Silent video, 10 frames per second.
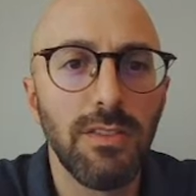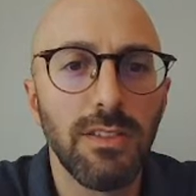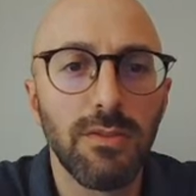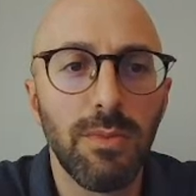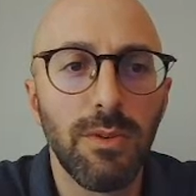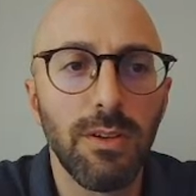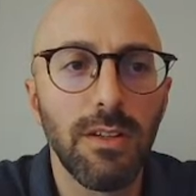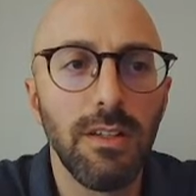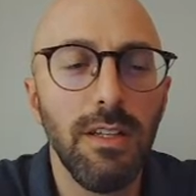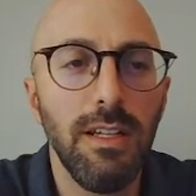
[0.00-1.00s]
of this
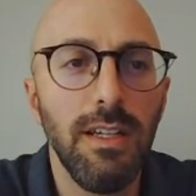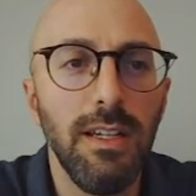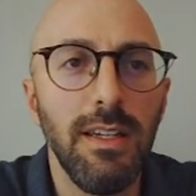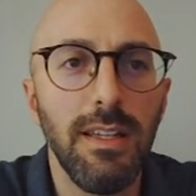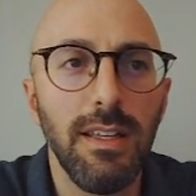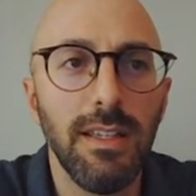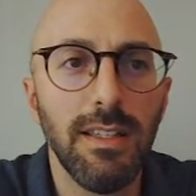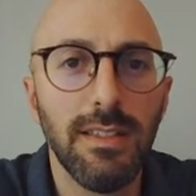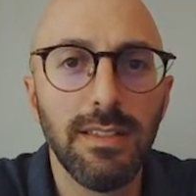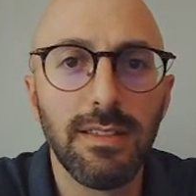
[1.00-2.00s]
report
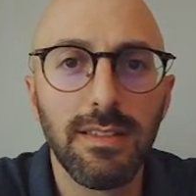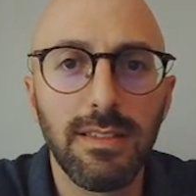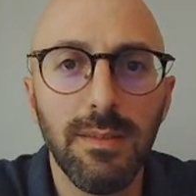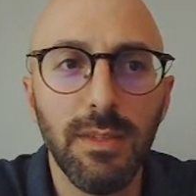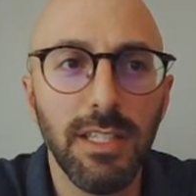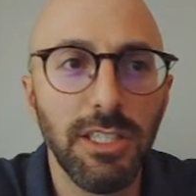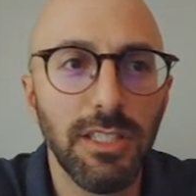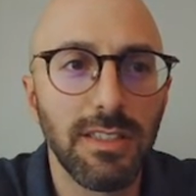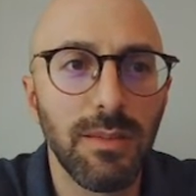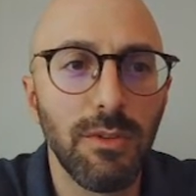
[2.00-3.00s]
is the
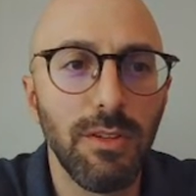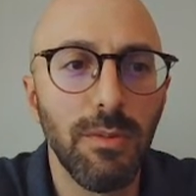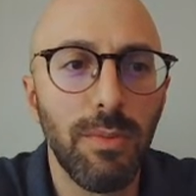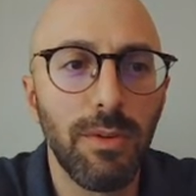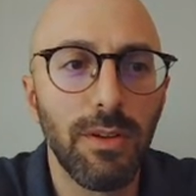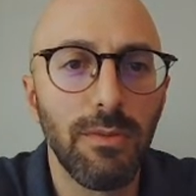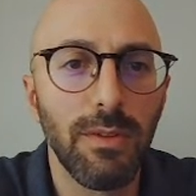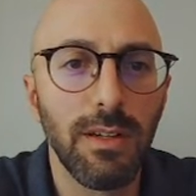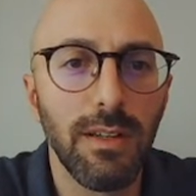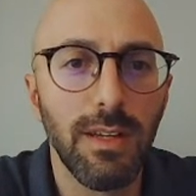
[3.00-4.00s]
simulation summary report
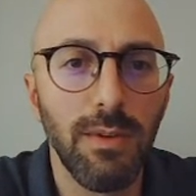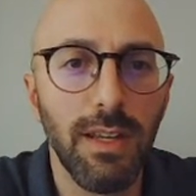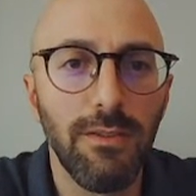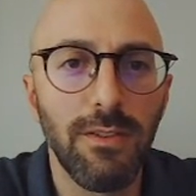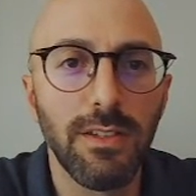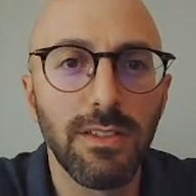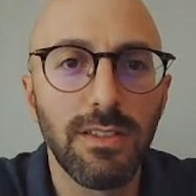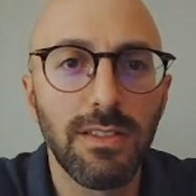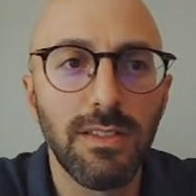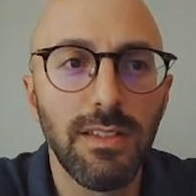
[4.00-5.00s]
that we had
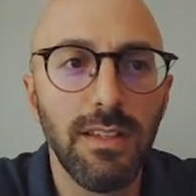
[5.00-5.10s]
first.